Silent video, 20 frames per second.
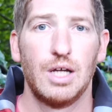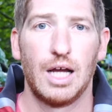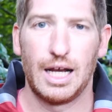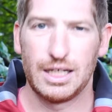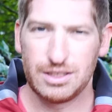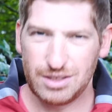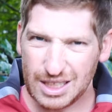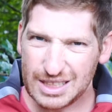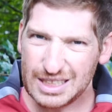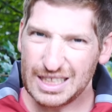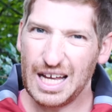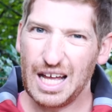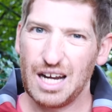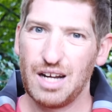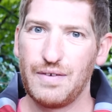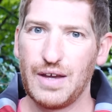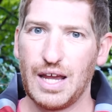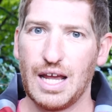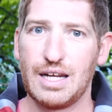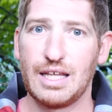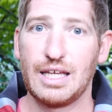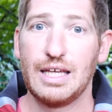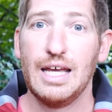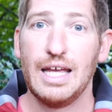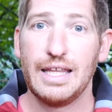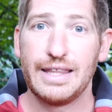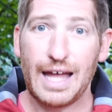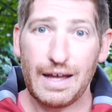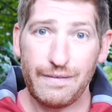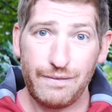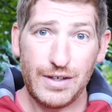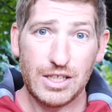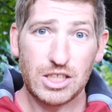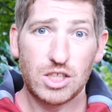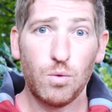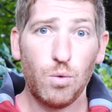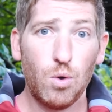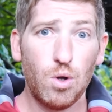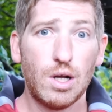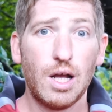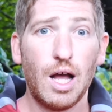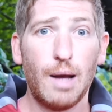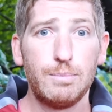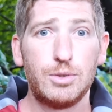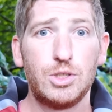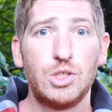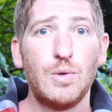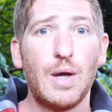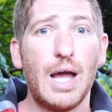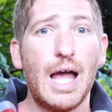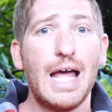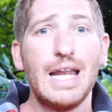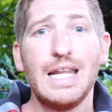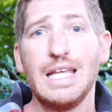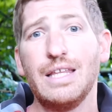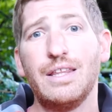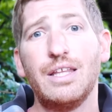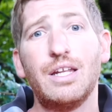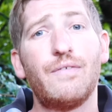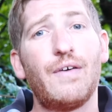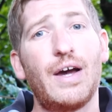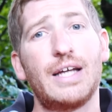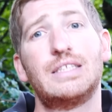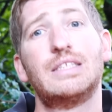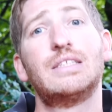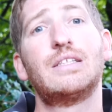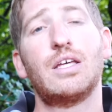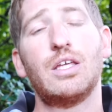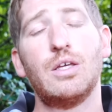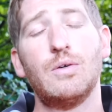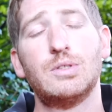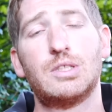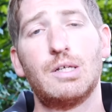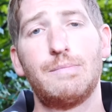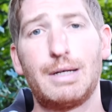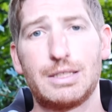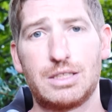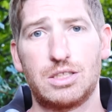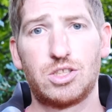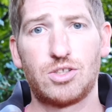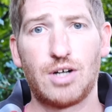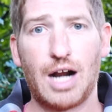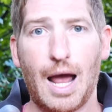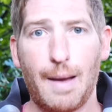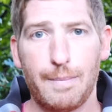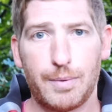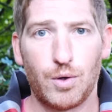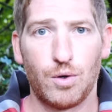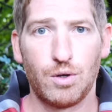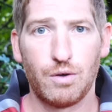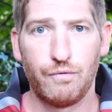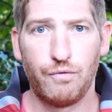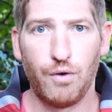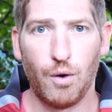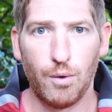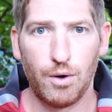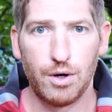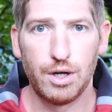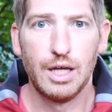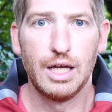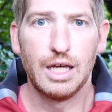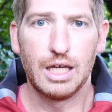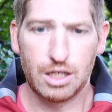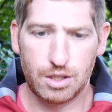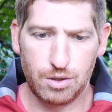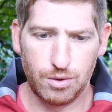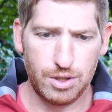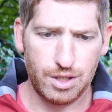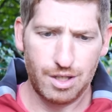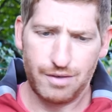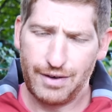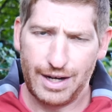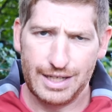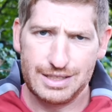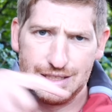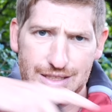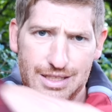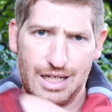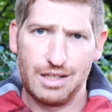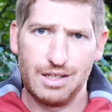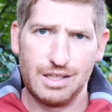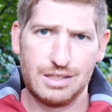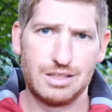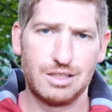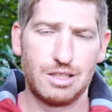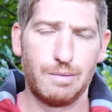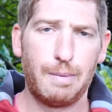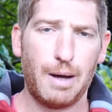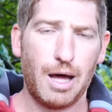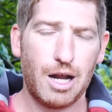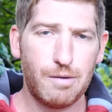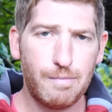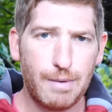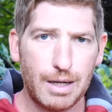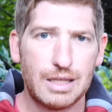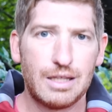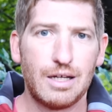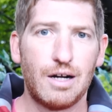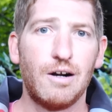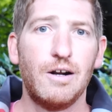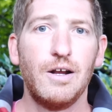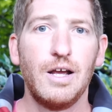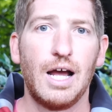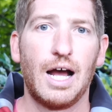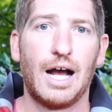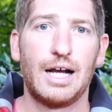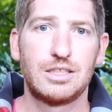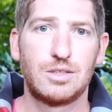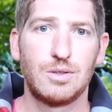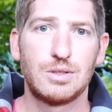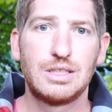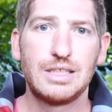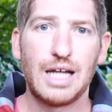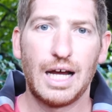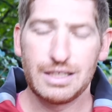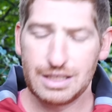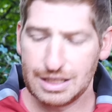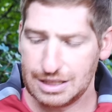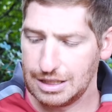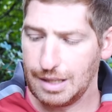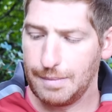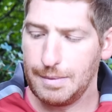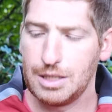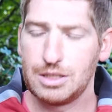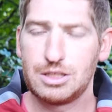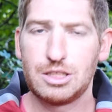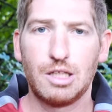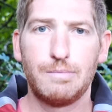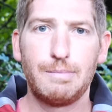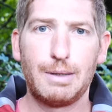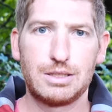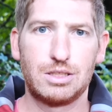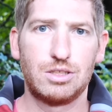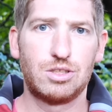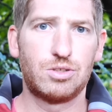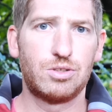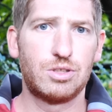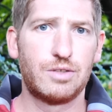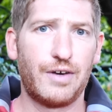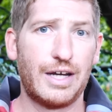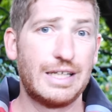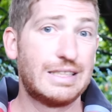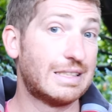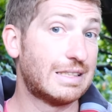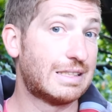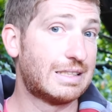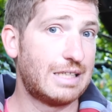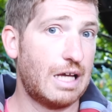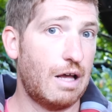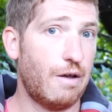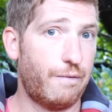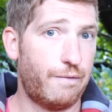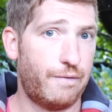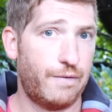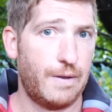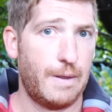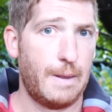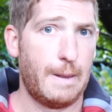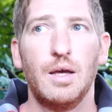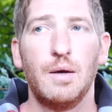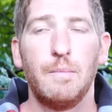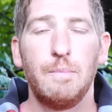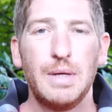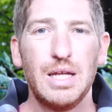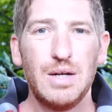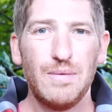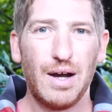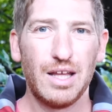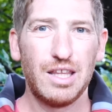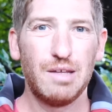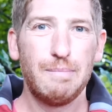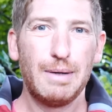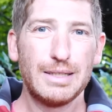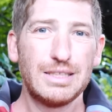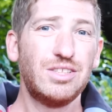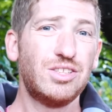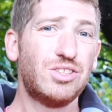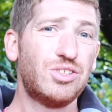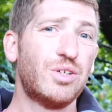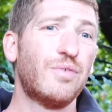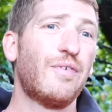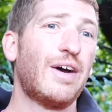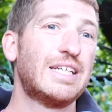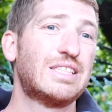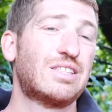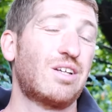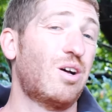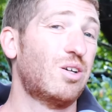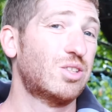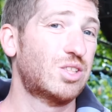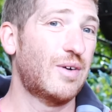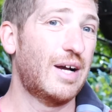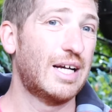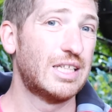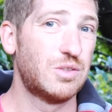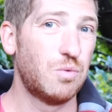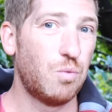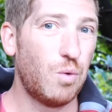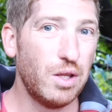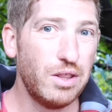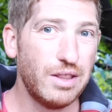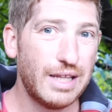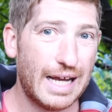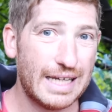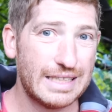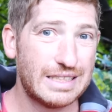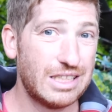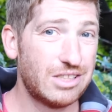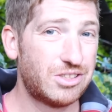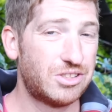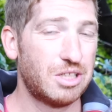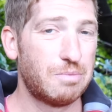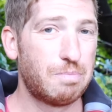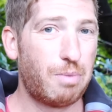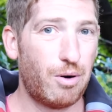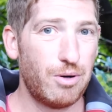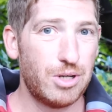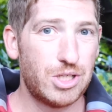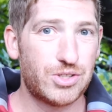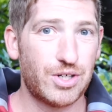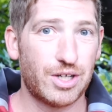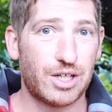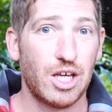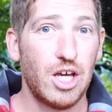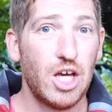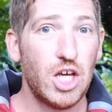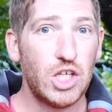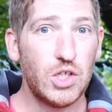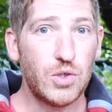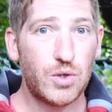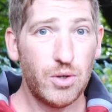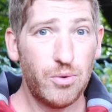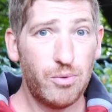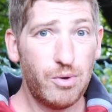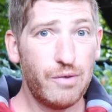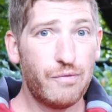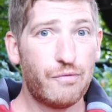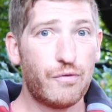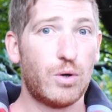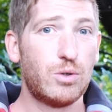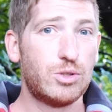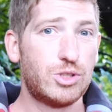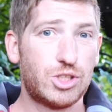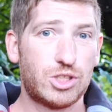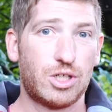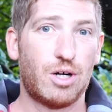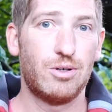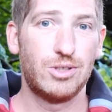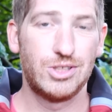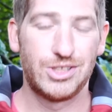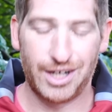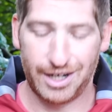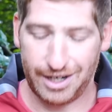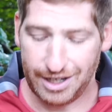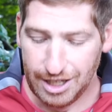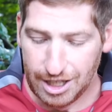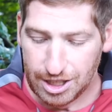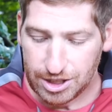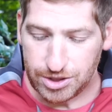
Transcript: Uh, so that's kind of handy. That feature will come to any of the devices that use a Messenger app going forward, including the devices that are listed at the bottom right there. Uh, so it's not just limited to the Messenger device itself. Meanwhile, the messenger device also has one last interesting party trick. You can reverse charge on it.